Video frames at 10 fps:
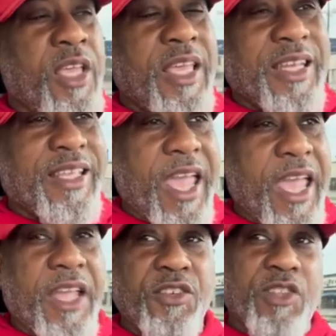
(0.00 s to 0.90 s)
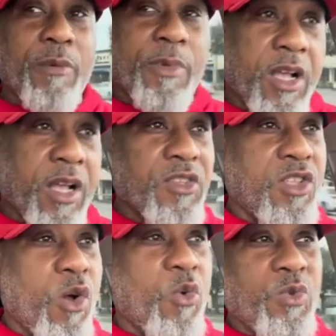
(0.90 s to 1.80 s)
engage them because
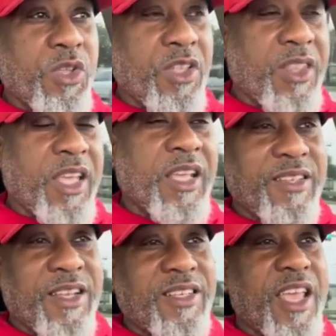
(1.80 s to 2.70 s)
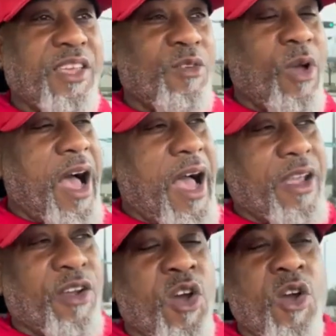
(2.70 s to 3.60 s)
those are the things that take you
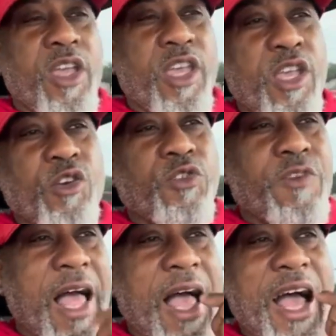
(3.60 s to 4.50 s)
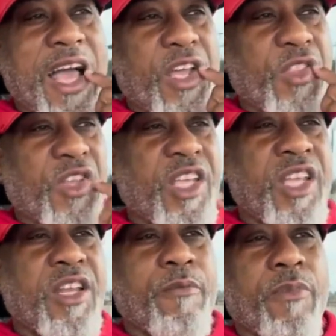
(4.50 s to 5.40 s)
higher. Eagles fly higher than
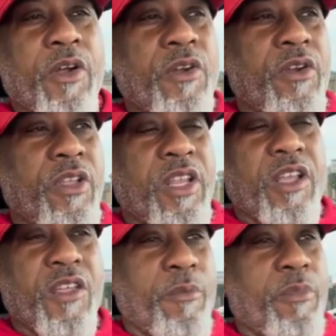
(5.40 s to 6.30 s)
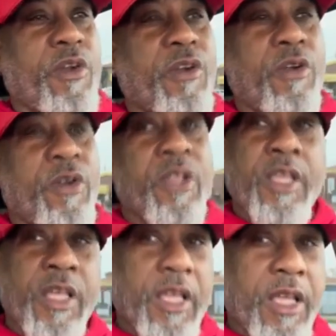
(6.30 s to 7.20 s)
any bird, any other bird
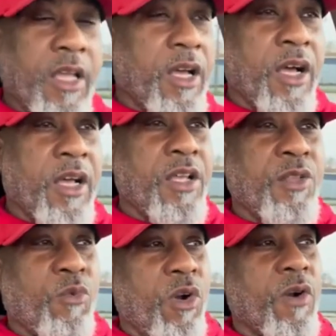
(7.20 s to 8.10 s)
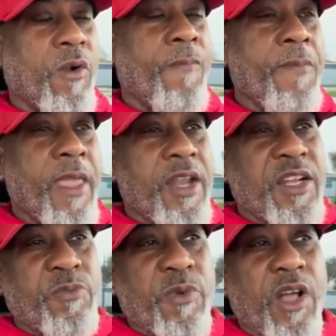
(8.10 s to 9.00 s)
in, uh, in the world. And
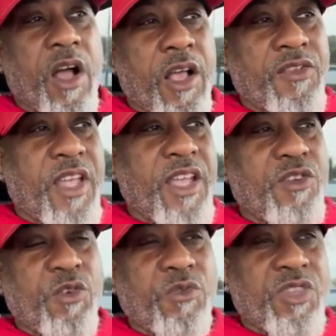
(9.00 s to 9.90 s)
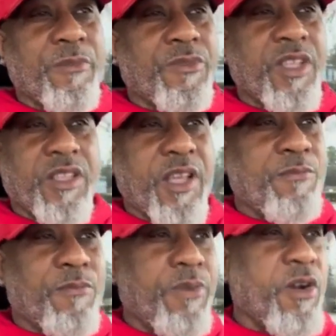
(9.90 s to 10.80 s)
it's because they do something that
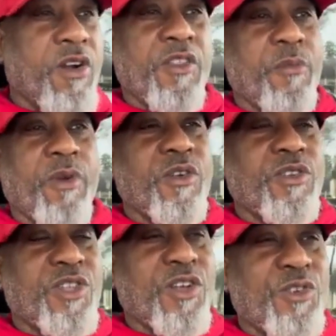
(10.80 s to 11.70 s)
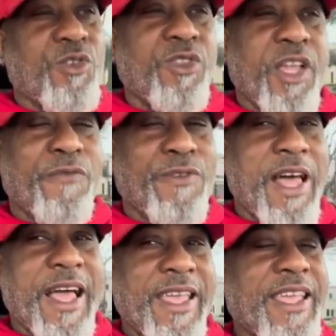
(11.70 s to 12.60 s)
other birds don't do. They
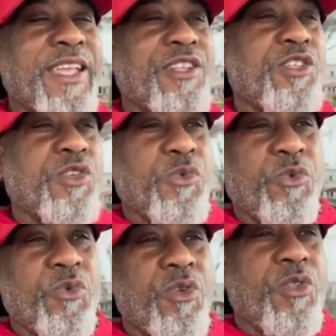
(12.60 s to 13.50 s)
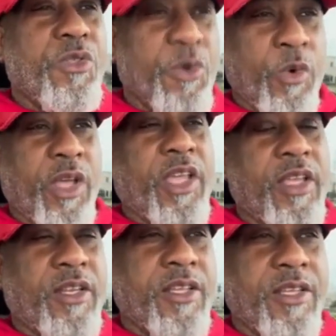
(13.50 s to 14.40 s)
fly into the wind.